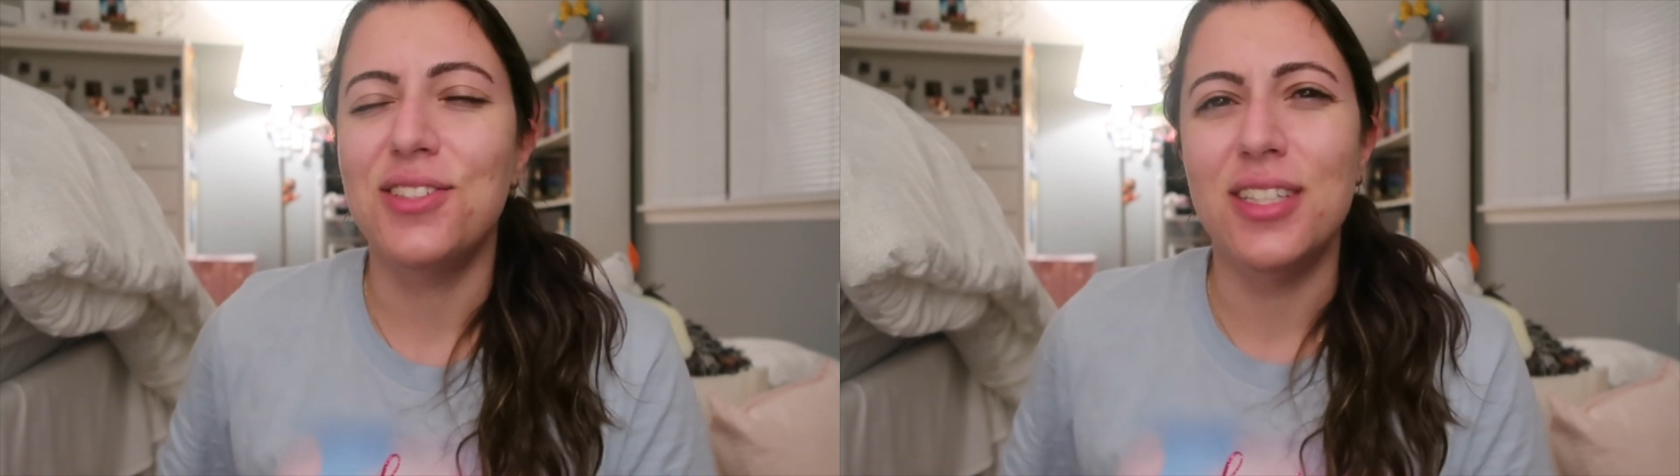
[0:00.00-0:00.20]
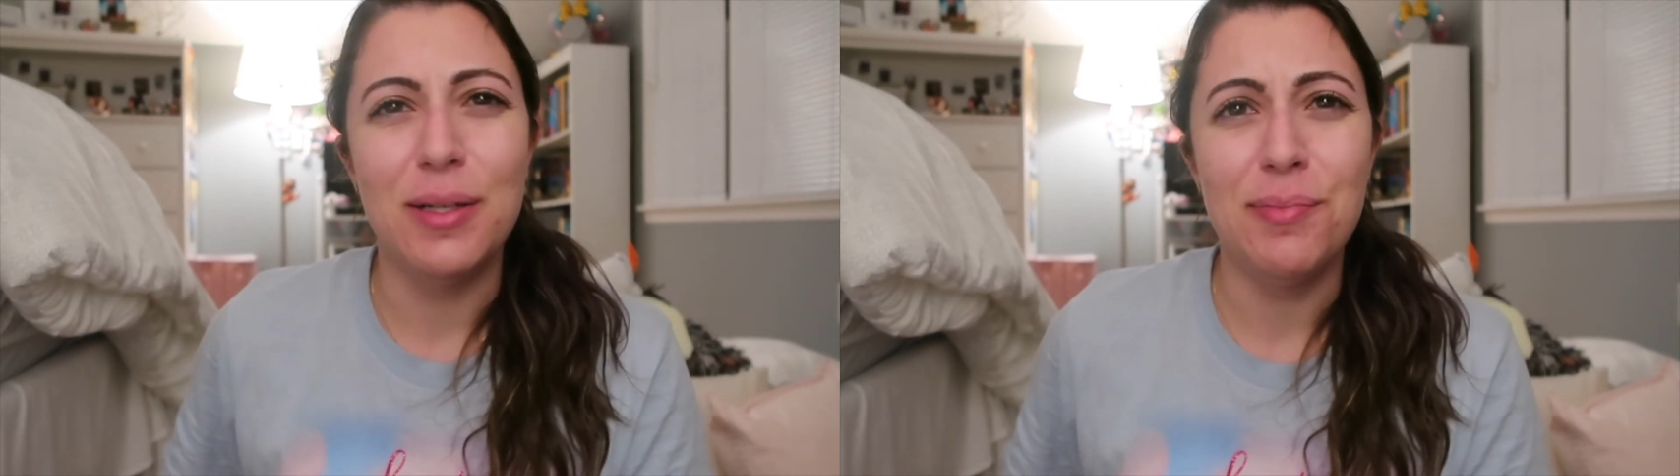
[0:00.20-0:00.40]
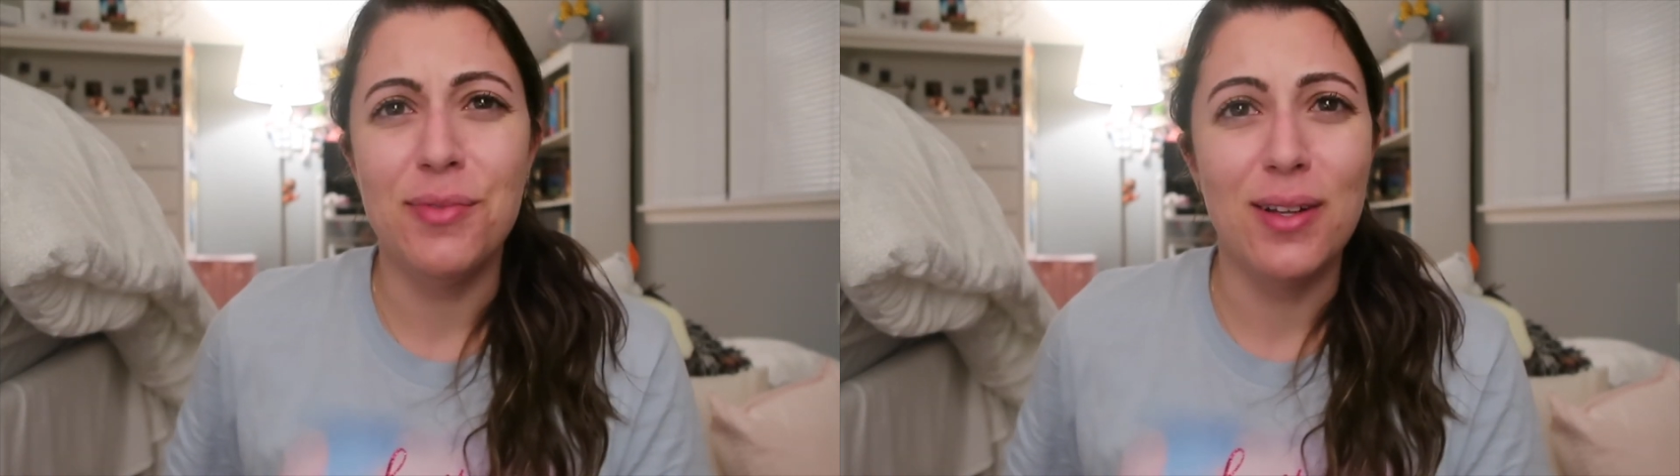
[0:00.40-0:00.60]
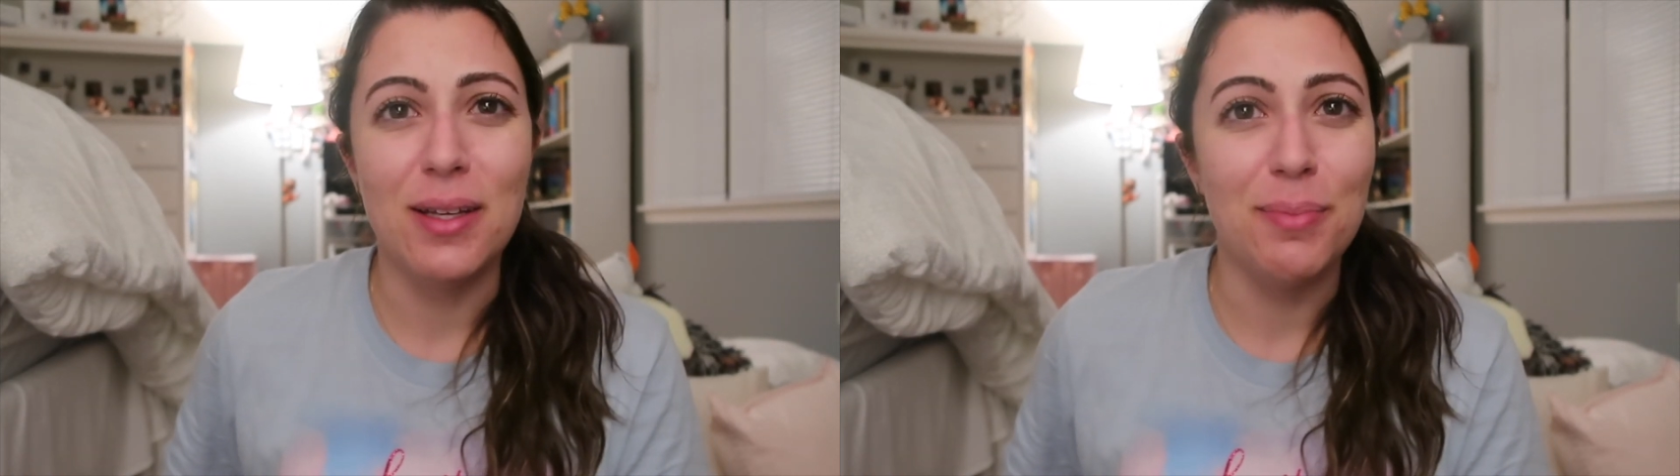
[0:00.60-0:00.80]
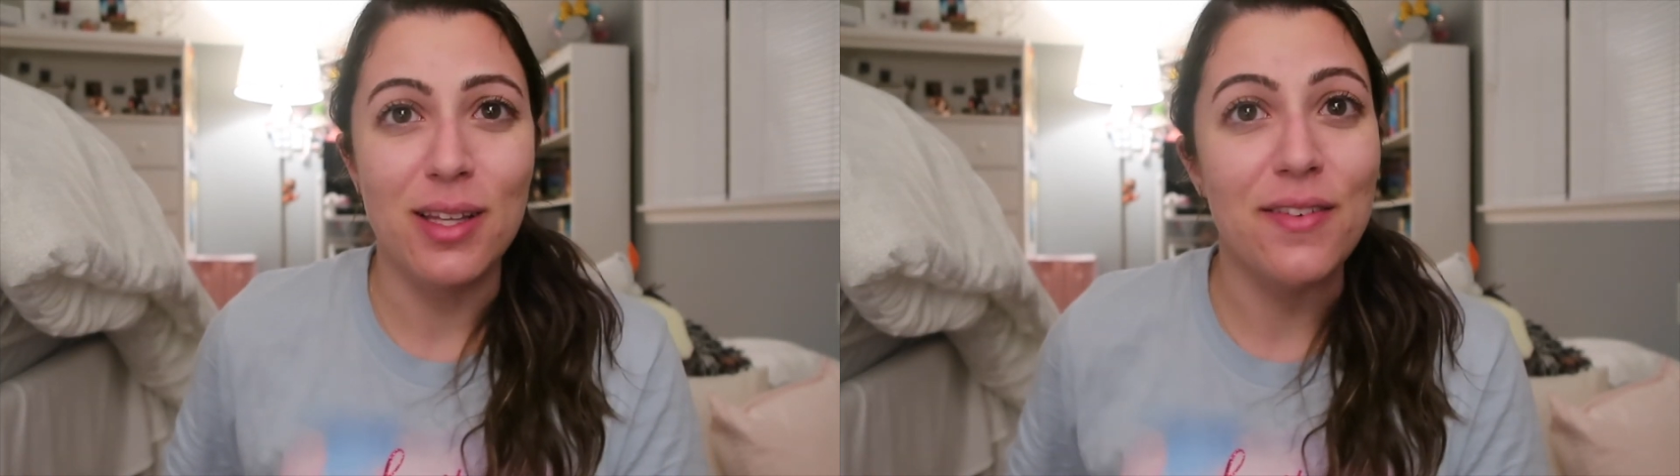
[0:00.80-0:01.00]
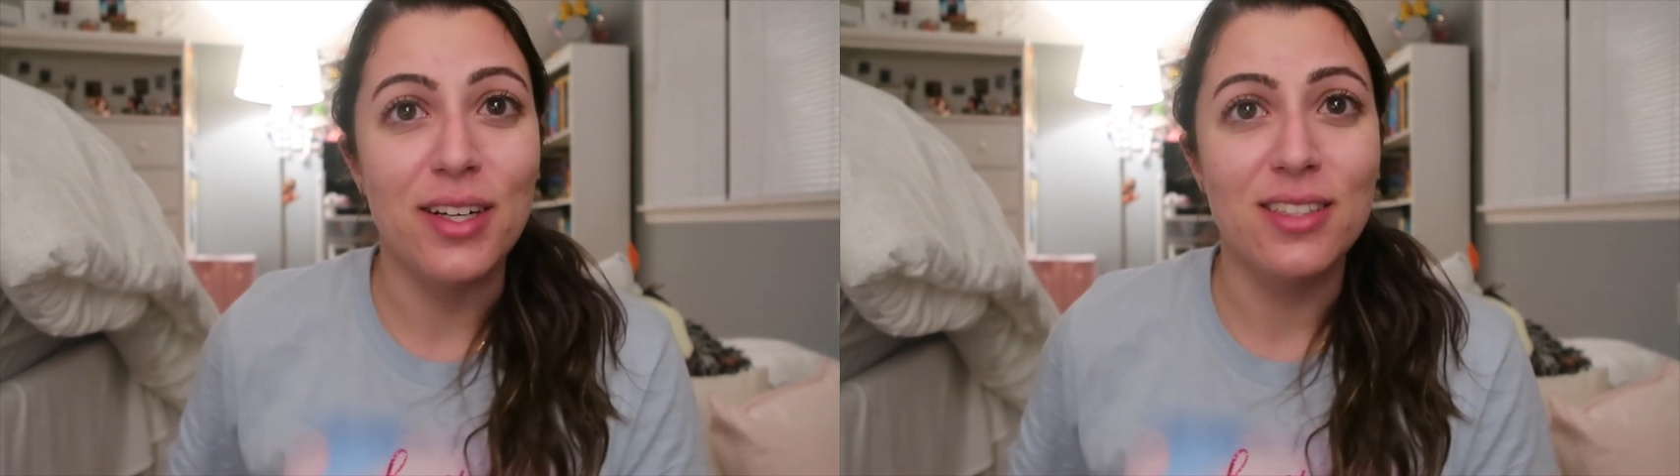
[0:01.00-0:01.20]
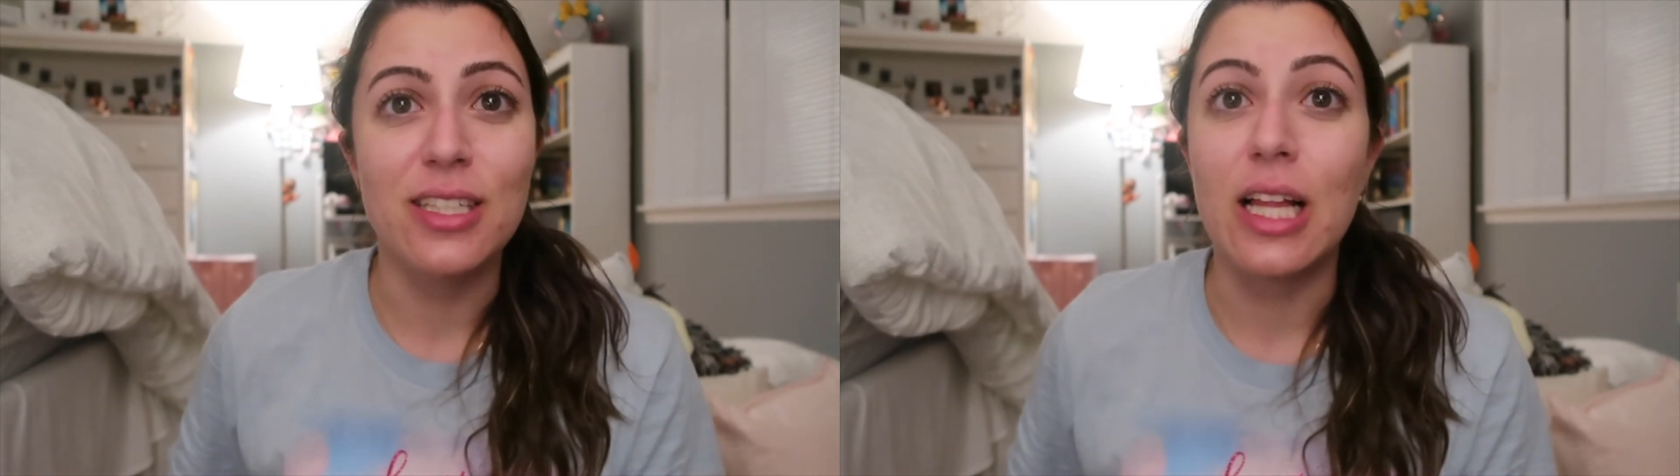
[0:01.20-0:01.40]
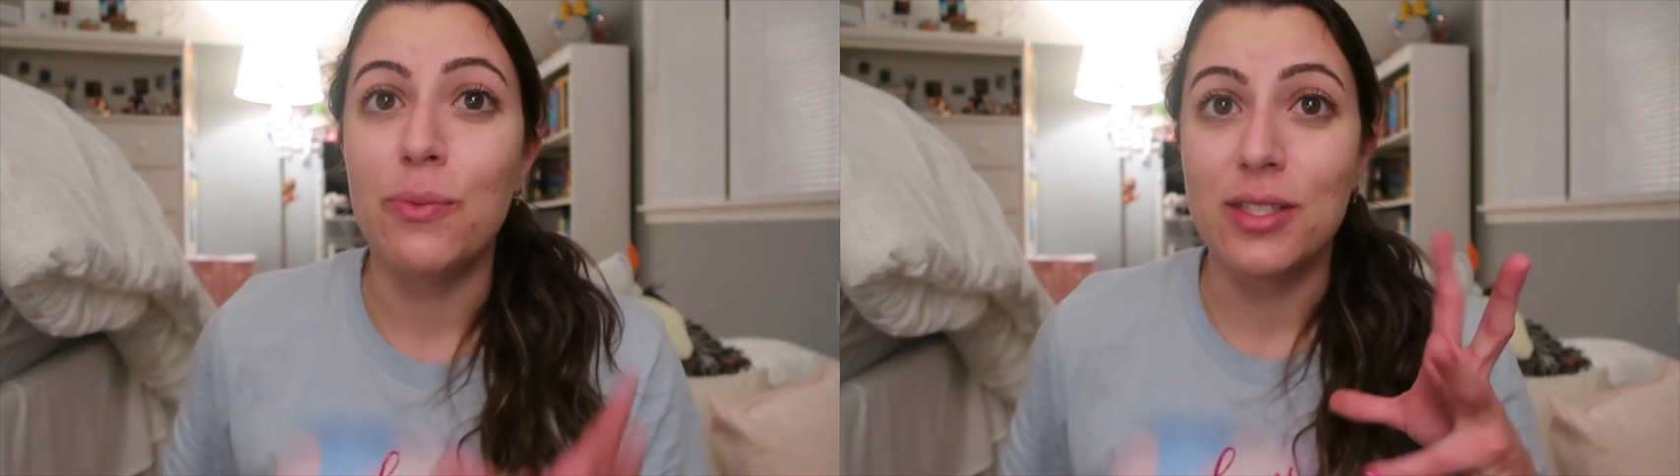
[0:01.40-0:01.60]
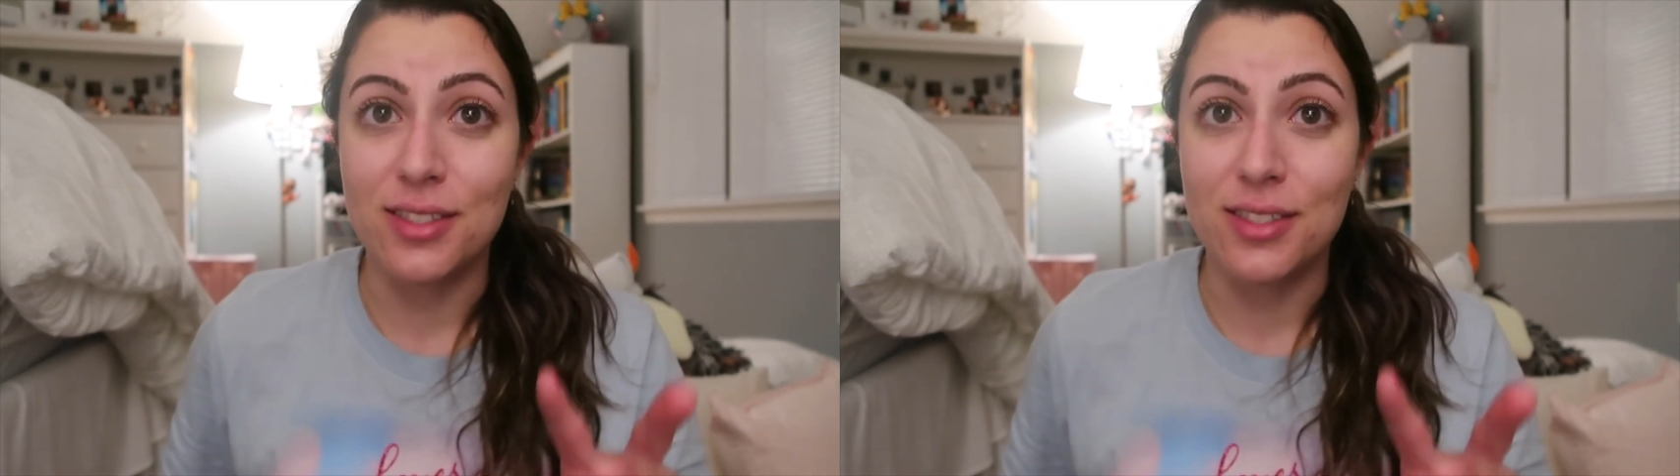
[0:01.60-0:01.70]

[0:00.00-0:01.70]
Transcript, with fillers: didn't really believe it until I was